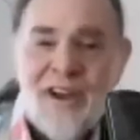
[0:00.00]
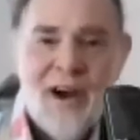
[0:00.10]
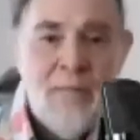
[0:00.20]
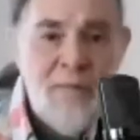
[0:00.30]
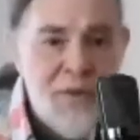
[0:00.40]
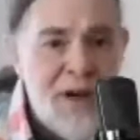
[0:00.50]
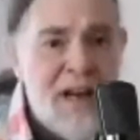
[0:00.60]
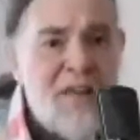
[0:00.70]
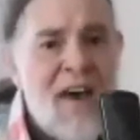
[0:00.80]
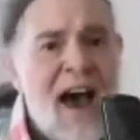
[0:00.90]
Come
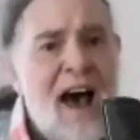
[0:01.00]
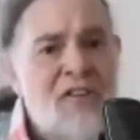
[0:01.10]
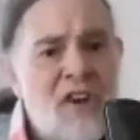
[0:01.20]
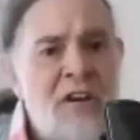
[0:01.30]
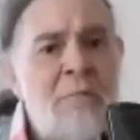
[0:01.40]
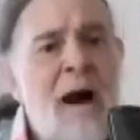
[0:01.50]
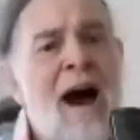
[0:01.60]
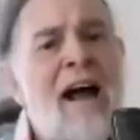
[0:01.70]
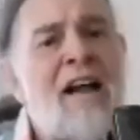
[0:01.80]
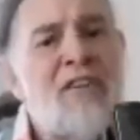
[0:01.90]
3,000
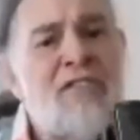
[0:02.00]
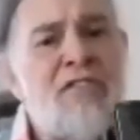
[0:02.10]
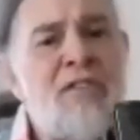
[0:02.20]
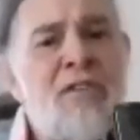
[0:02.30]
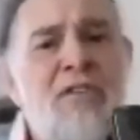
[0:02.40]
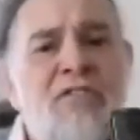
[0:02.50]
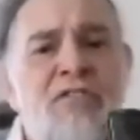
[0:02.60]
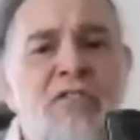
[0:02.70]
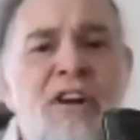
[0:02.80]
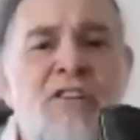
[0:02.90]
miles to the
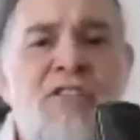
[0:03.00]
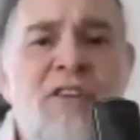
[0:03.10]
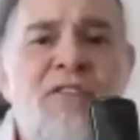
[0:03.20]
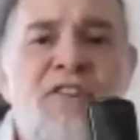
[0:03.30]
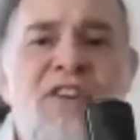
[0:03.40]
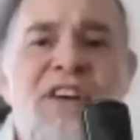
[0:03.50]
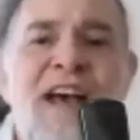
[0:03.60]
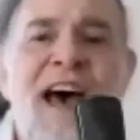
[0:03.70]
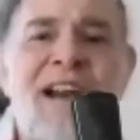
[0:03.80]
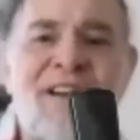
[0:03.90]
streets of
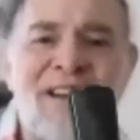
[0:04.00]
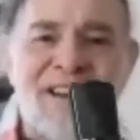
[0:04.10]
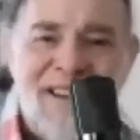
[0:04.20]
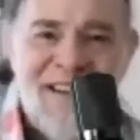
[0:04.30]
Seattle